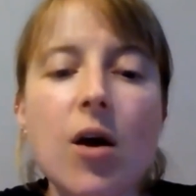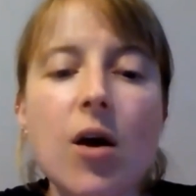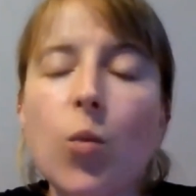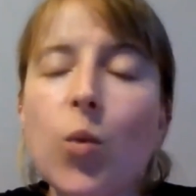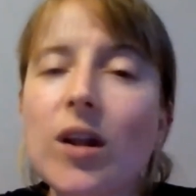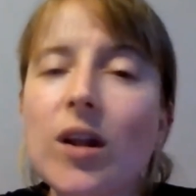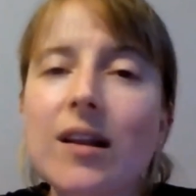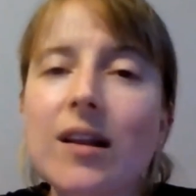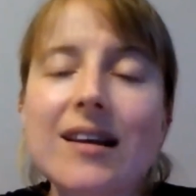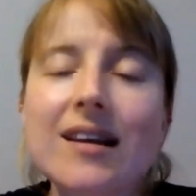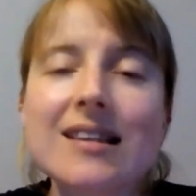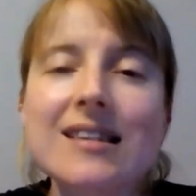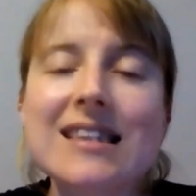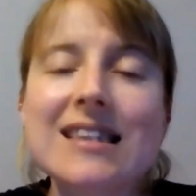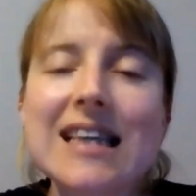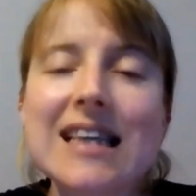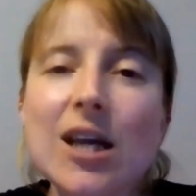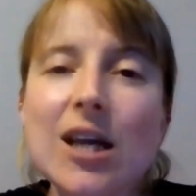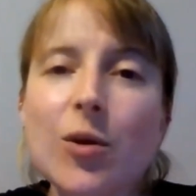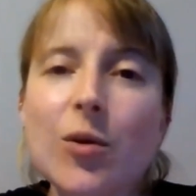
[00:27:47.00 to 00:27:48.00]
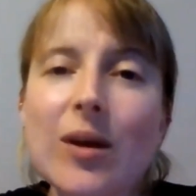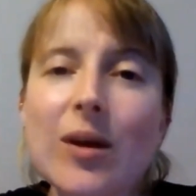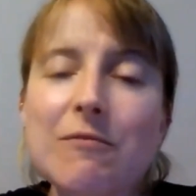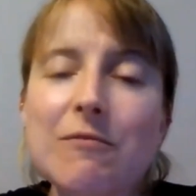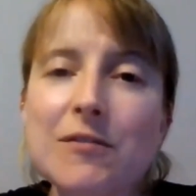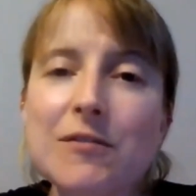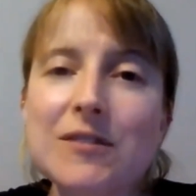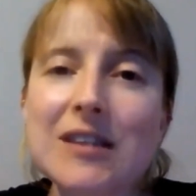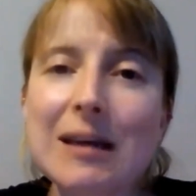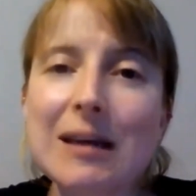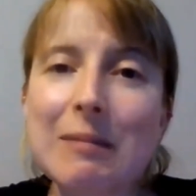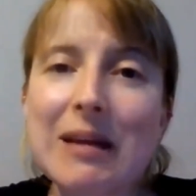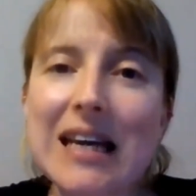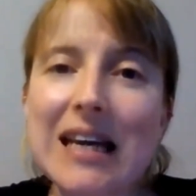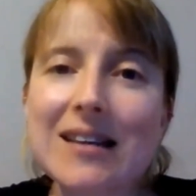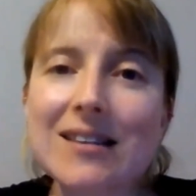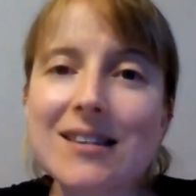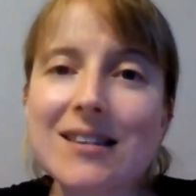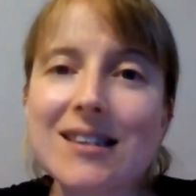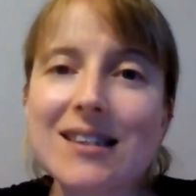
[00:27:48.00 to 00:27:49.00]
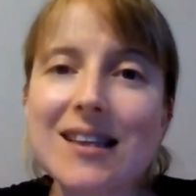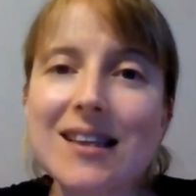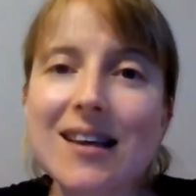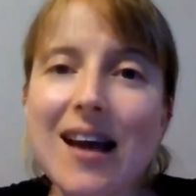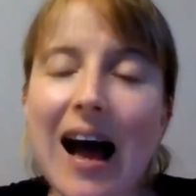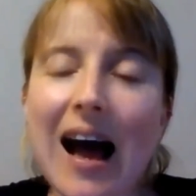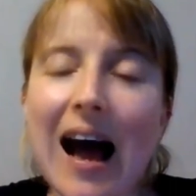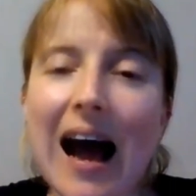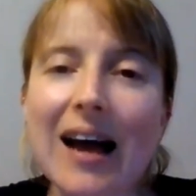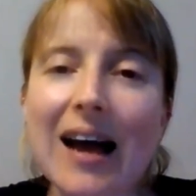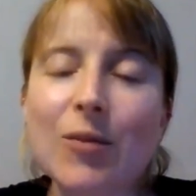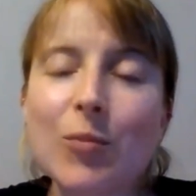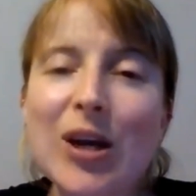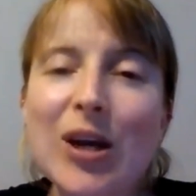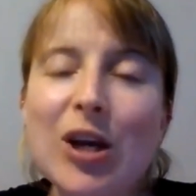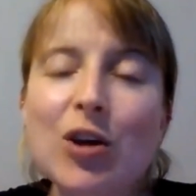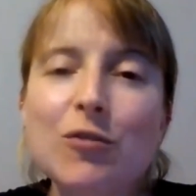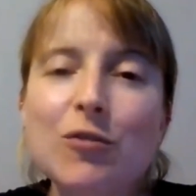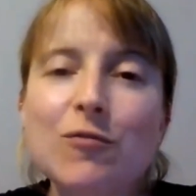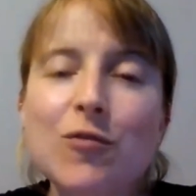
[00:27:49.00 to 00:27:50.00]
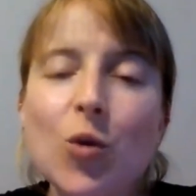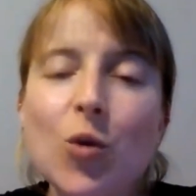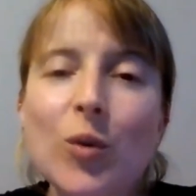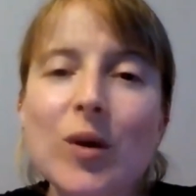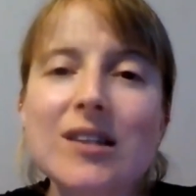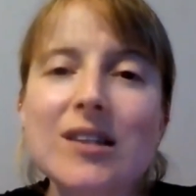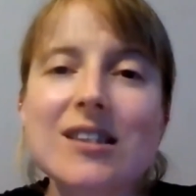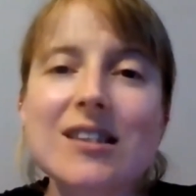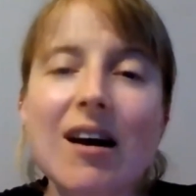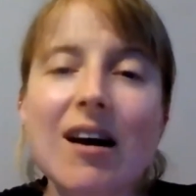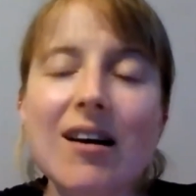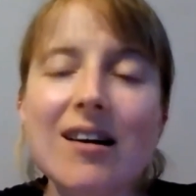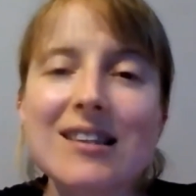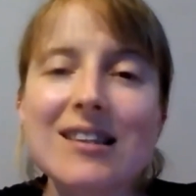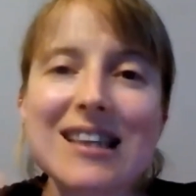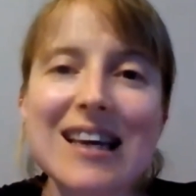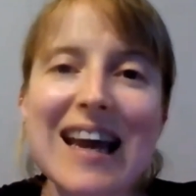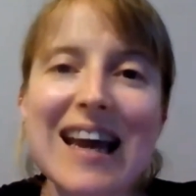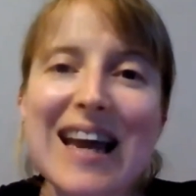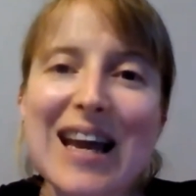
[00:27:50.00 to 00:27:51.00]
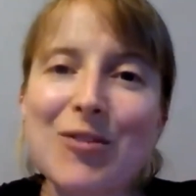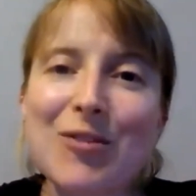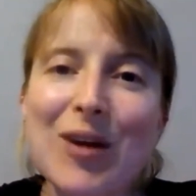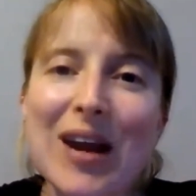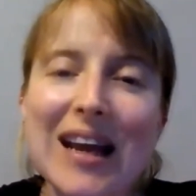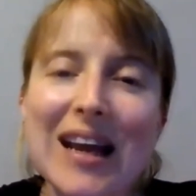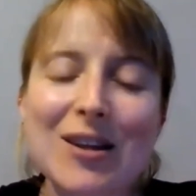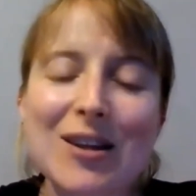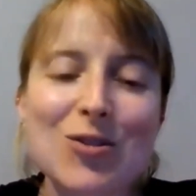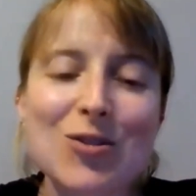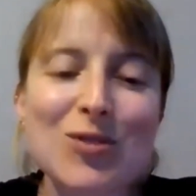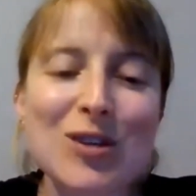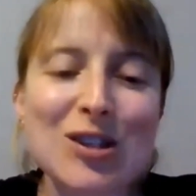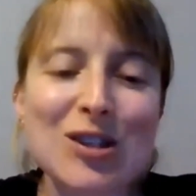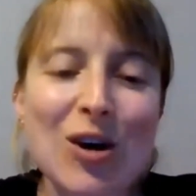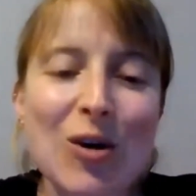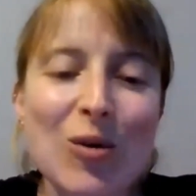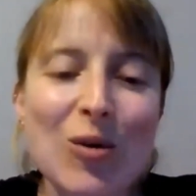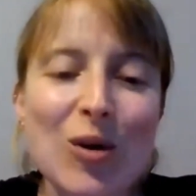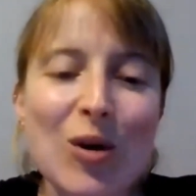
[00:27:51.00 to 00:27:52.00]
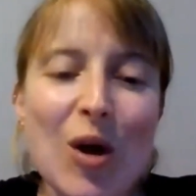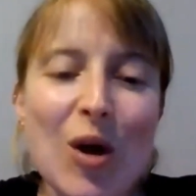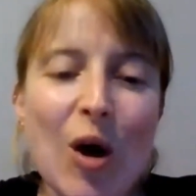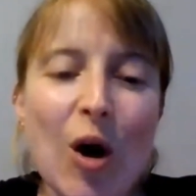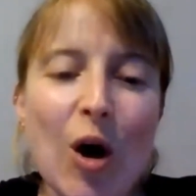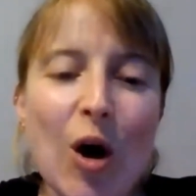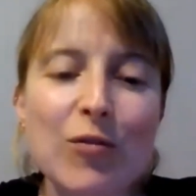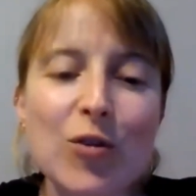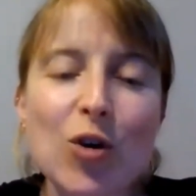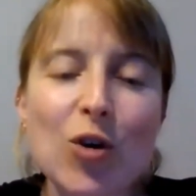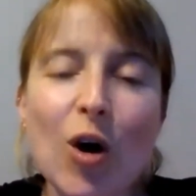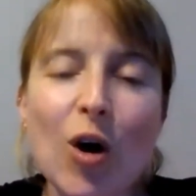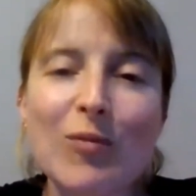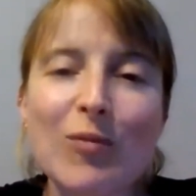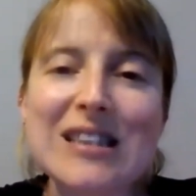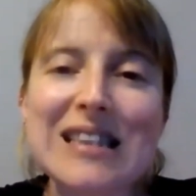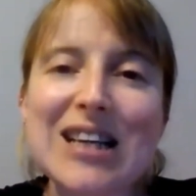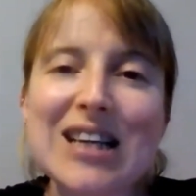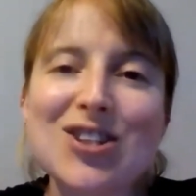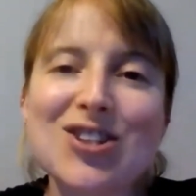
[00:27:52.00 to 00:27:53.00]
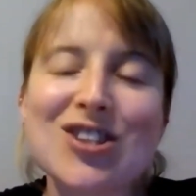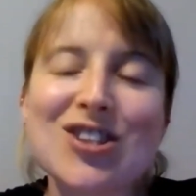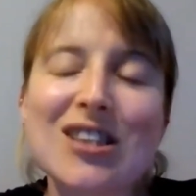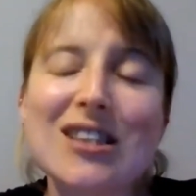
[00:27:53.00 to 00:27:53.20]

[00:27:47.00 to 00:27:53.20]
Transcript: we'll see you in 15 minutes, and we look forward to hearing the result of your conversations.